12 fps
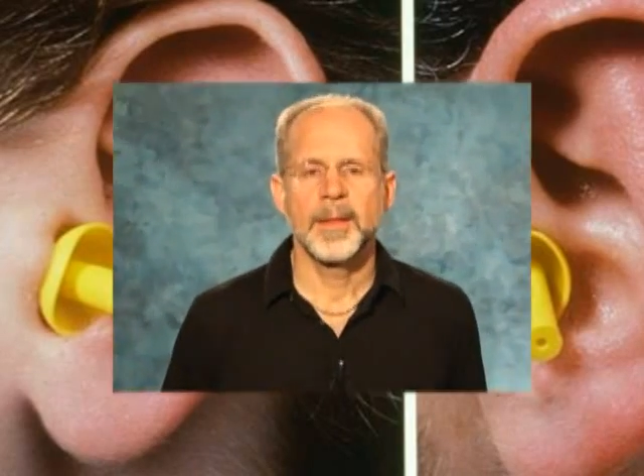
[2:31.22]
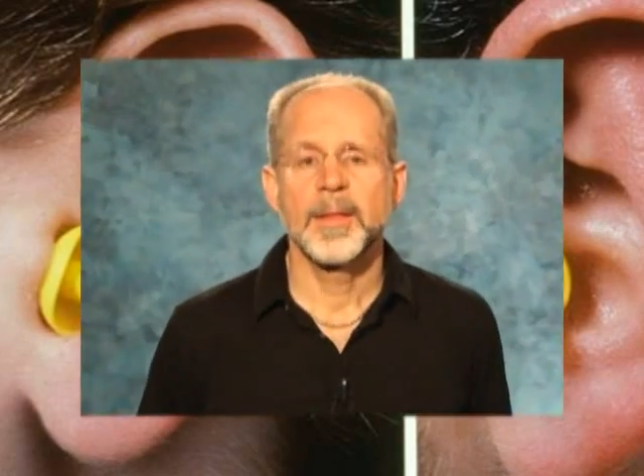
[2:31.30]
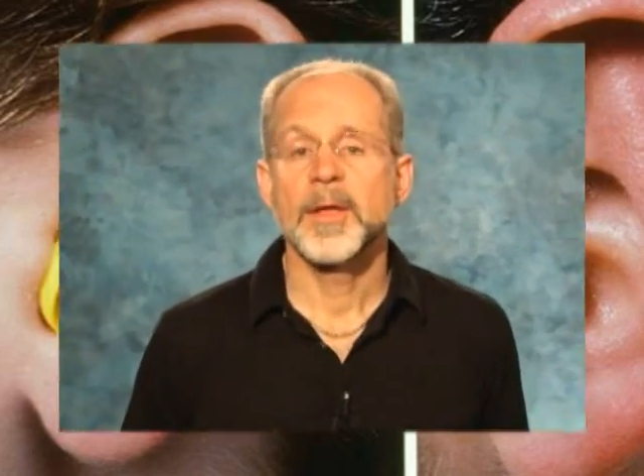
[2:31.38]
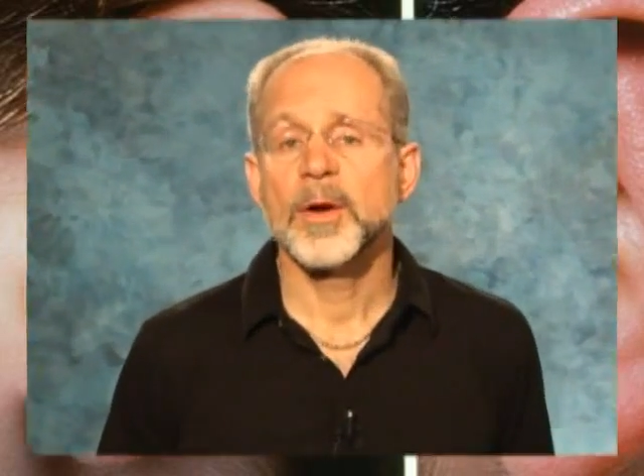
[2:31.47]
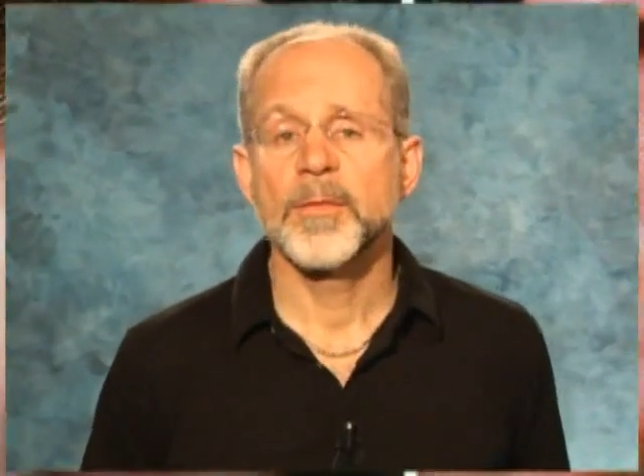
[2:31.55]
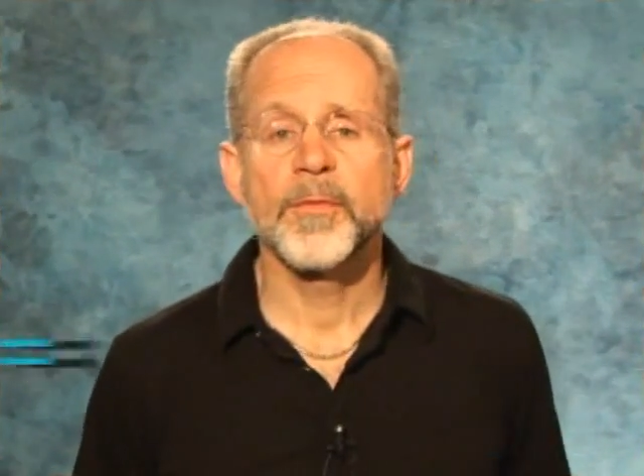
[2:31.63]

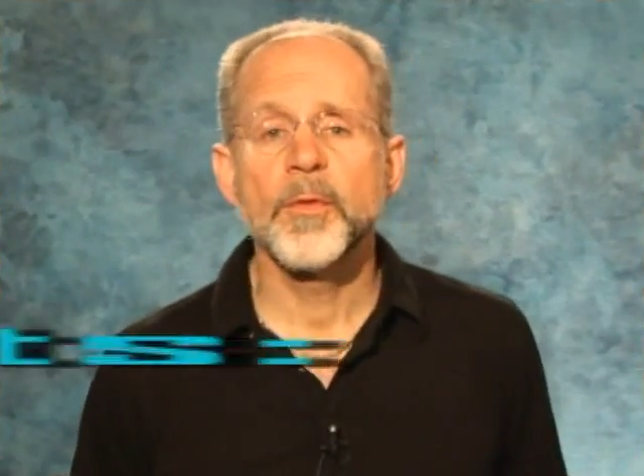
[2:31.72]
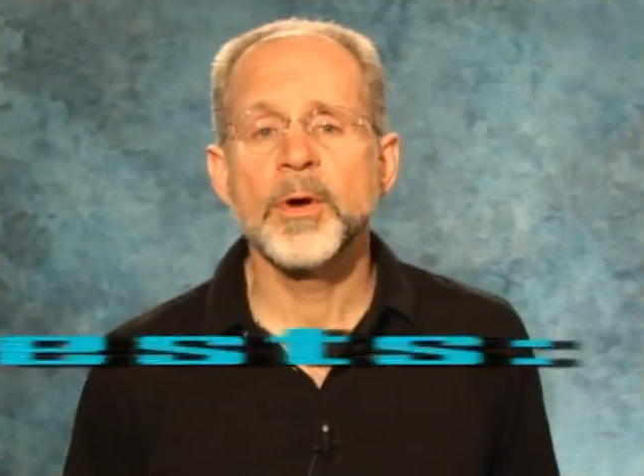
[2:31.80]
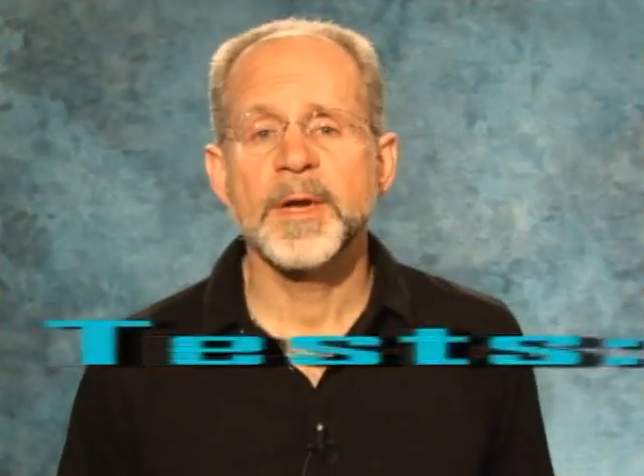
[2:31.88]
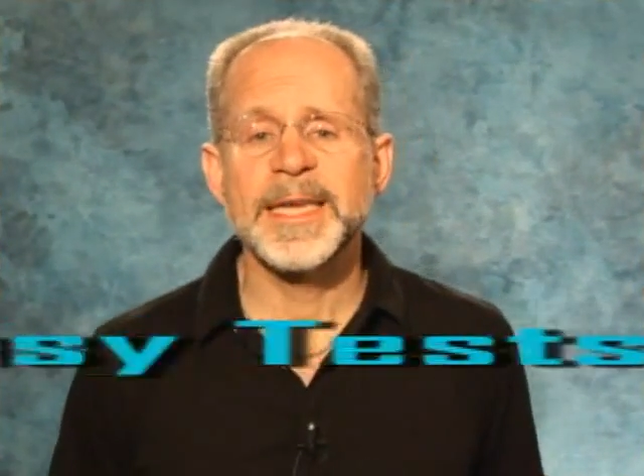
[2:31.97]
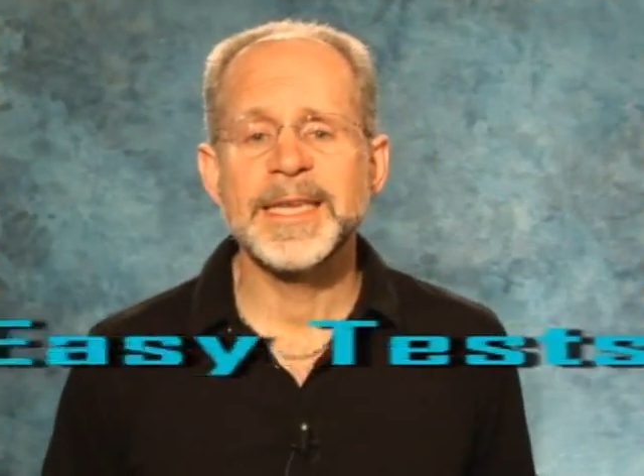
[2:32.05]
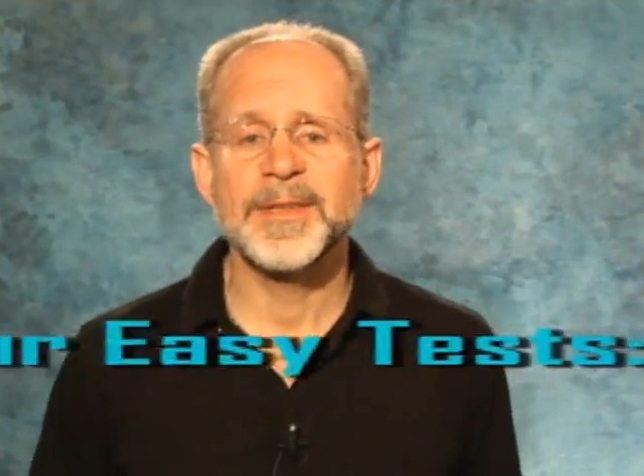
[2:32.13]
There are
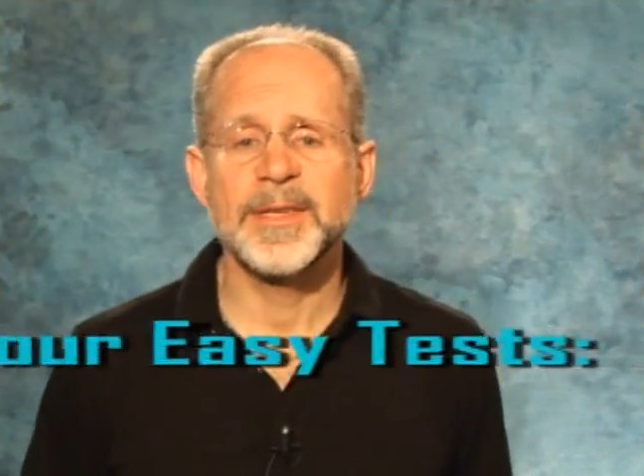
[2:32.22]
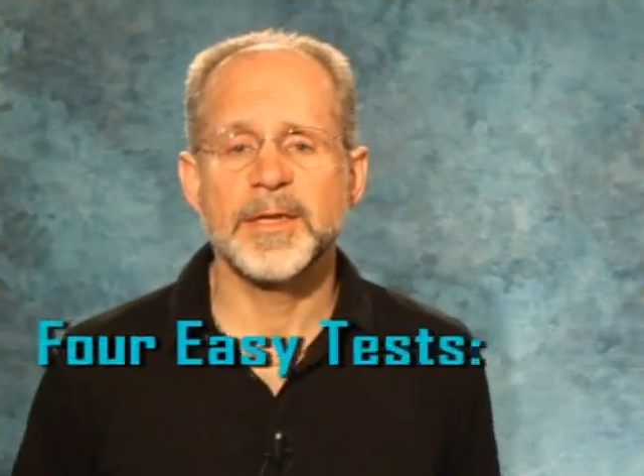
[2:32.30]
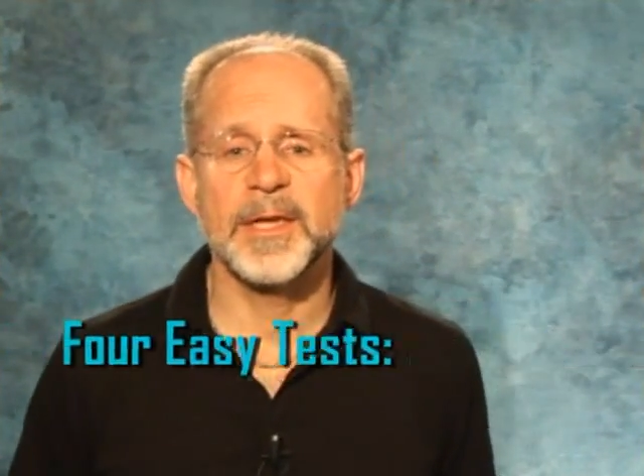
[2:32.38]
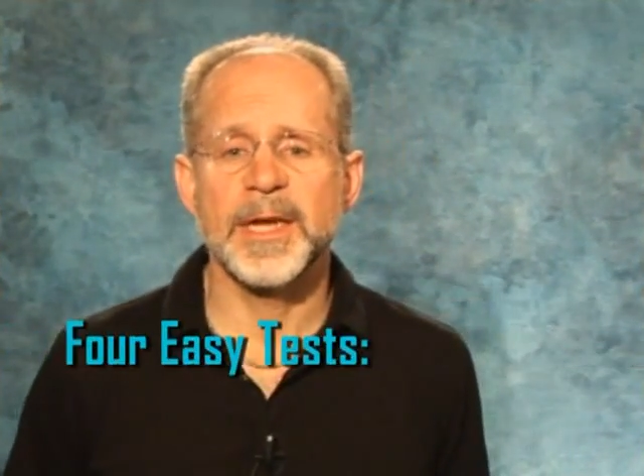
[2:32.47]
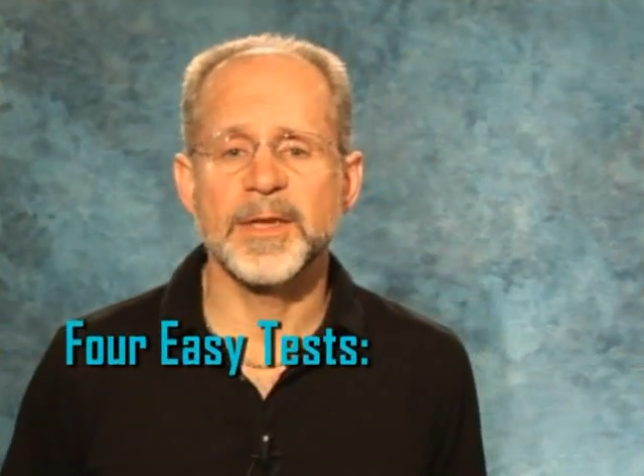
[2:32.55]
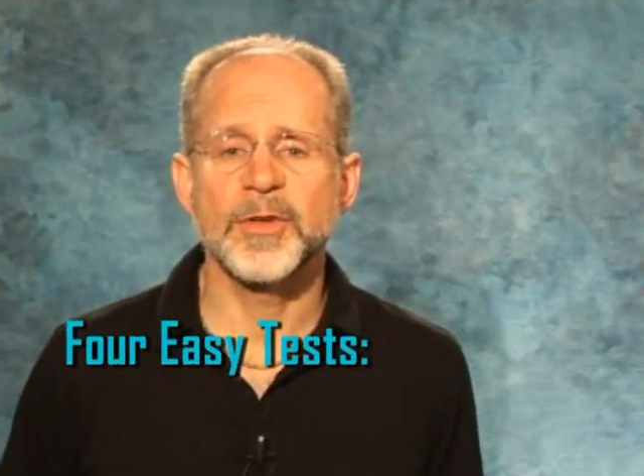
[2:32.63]
4 easy
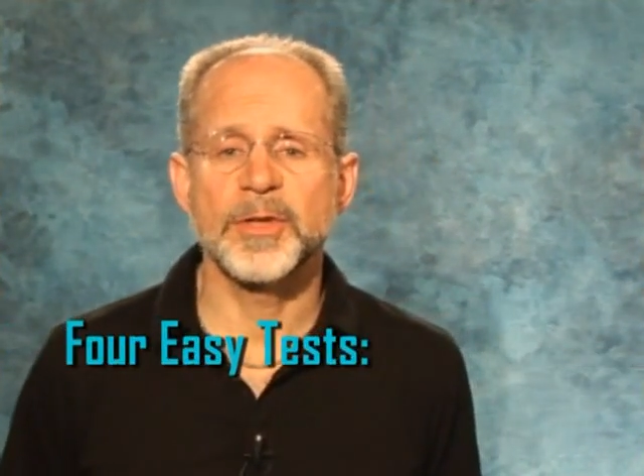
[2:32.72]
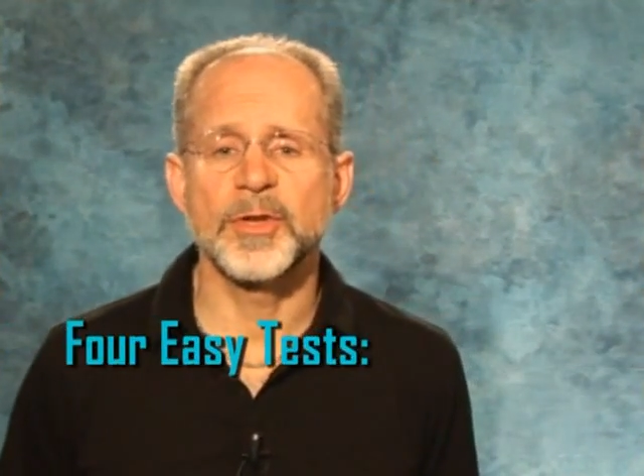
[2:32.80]
tests